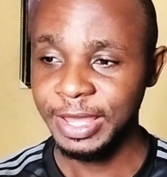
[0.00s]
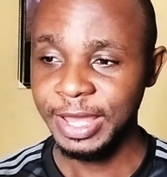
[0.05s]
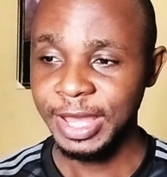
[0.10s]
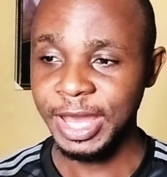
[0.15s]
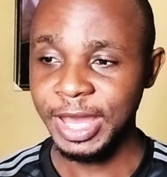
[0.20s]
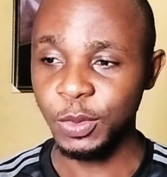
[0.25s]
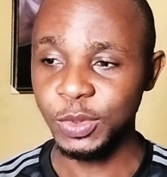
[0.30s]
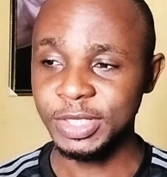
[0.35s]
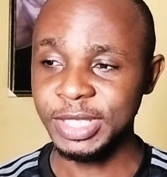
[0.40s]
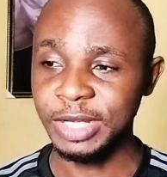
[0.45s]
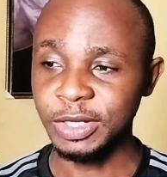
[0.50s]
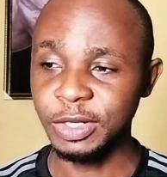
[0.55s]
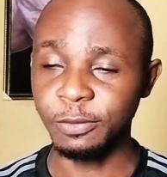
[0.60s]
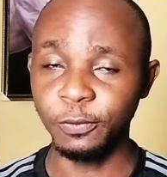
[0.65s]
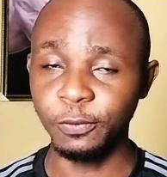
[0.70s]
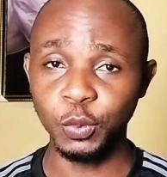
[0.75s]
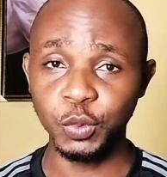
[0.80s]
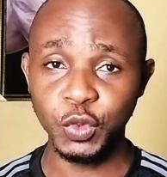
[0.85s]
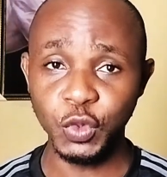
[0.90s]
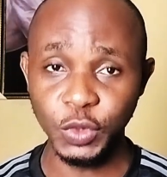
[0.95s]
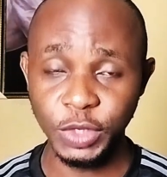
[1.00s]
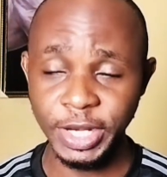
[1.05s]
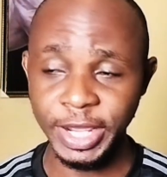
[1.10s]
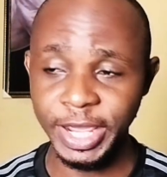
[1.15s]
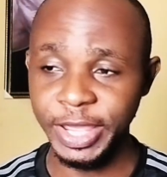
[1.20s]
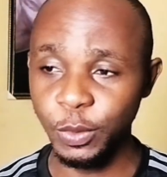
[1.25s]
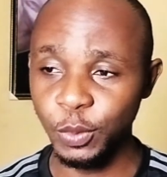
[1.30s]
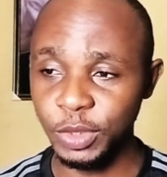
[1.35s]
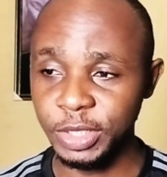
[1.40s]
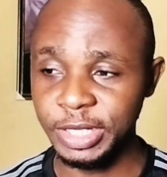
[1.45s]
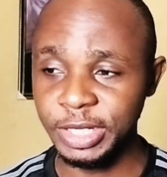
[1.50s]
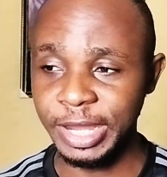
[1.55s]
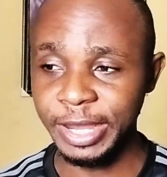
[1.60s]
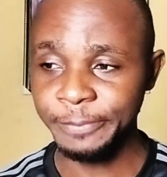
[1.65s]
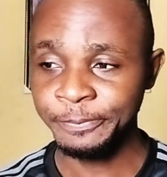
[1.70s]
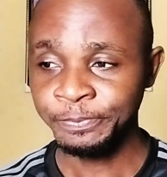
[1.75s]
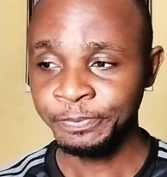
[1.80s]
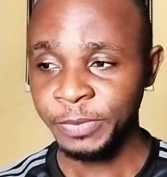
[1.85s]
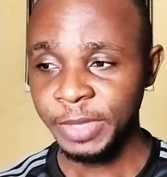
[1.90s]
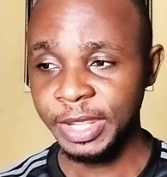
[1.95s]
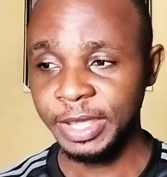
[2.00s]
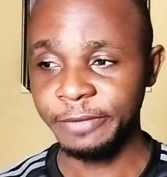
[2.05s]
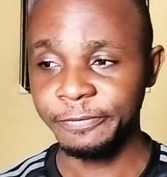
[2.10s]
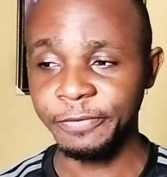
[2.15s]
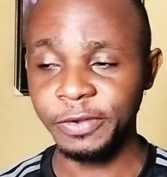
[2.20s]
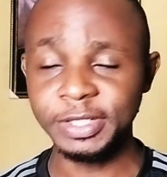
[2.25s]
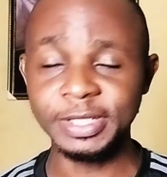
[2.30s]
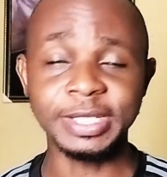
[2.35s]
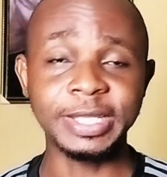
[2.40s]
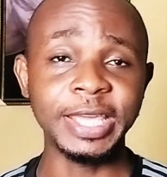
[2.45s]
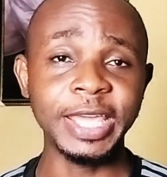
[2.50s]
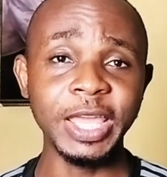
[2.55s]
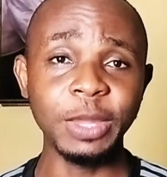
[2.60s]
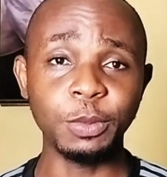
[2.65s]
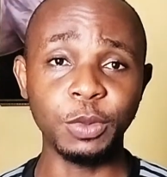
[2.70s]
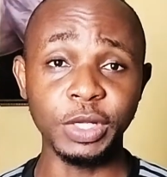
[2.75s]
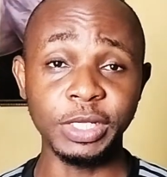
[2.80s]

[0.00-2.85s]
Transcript: and we start today with the first game,